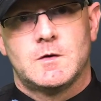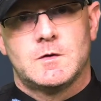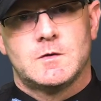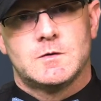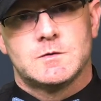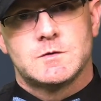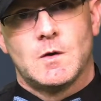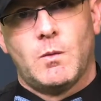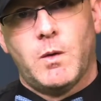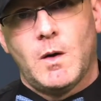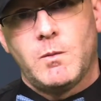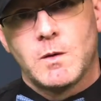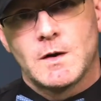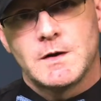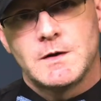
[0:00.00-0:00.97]
So
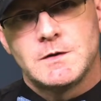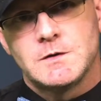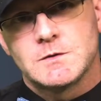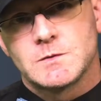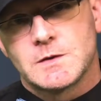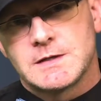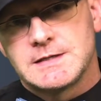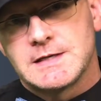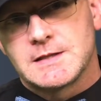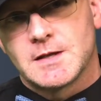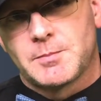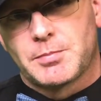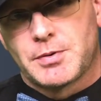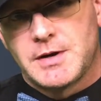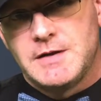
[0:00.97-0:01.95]
what we're going to do is we're going to take
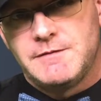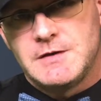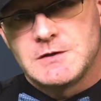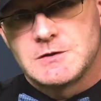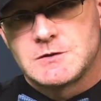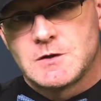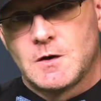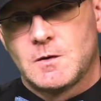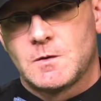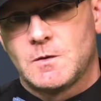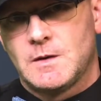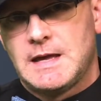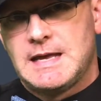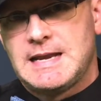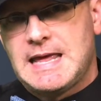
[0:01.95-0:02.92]
the previous
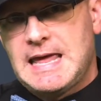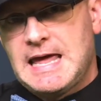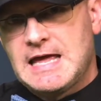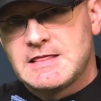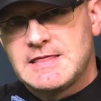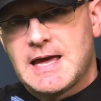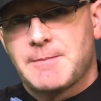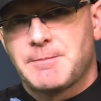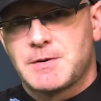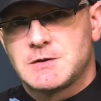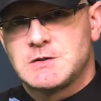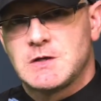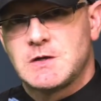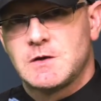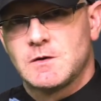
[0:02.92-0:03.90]
total and add that
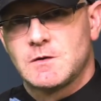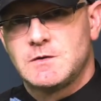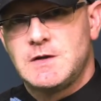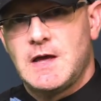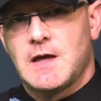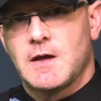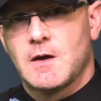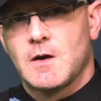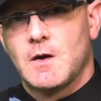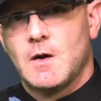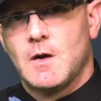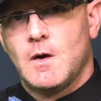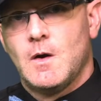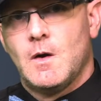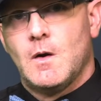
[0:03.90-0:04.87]
particular day.
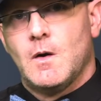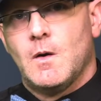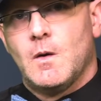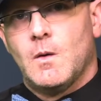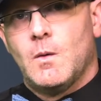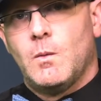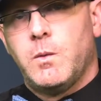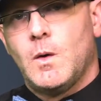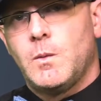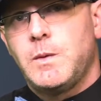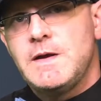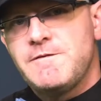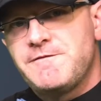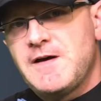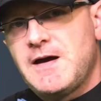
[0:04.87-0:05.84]
Well,
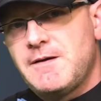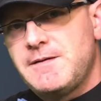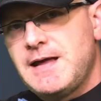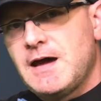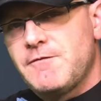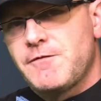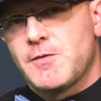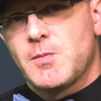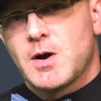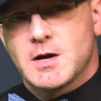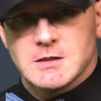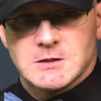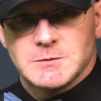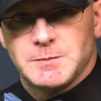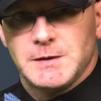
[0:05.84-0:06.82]
we found out from our
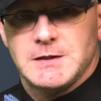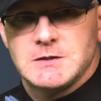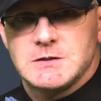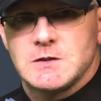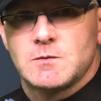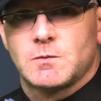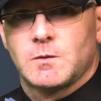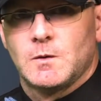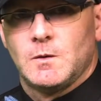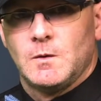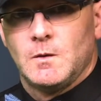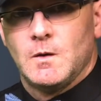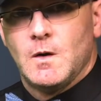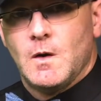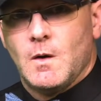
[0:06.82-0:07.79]
explicit
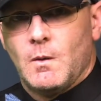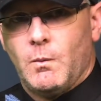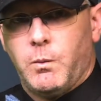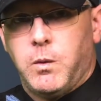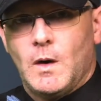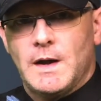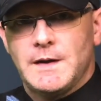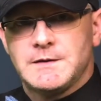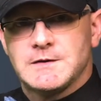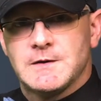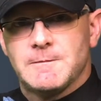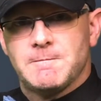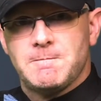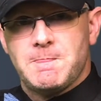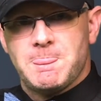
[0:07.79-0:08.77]
rule what
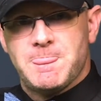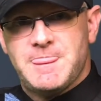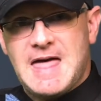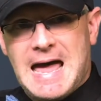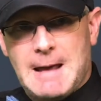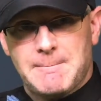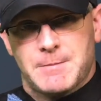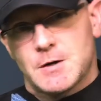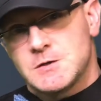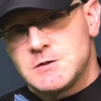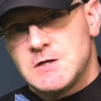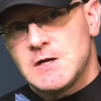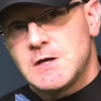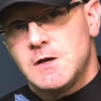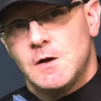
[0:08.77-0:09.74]
that
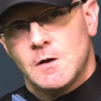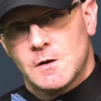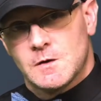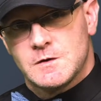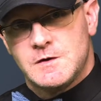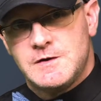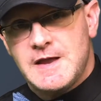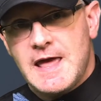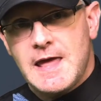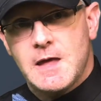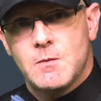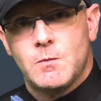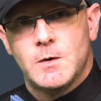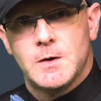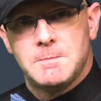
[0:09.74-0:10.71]
particular
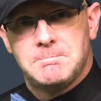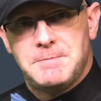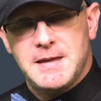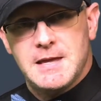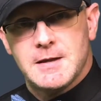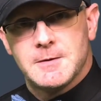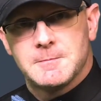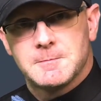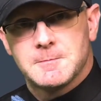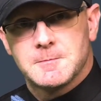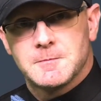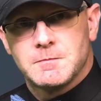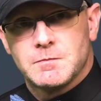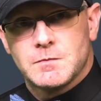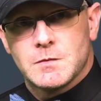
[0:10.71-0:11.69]
day would be.
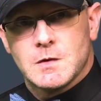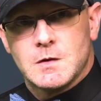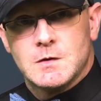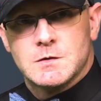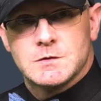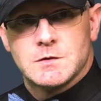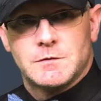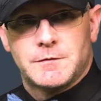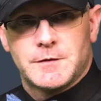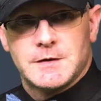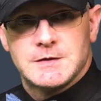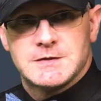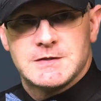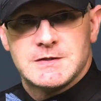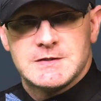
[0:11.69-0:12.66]
So for
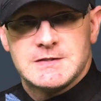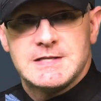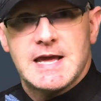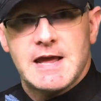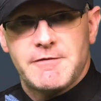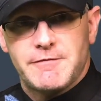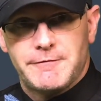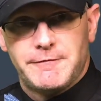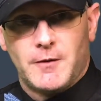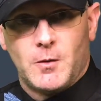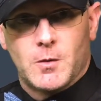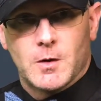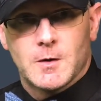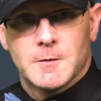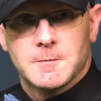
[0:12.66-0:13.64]
instance, day
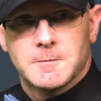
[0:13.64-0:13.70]
4,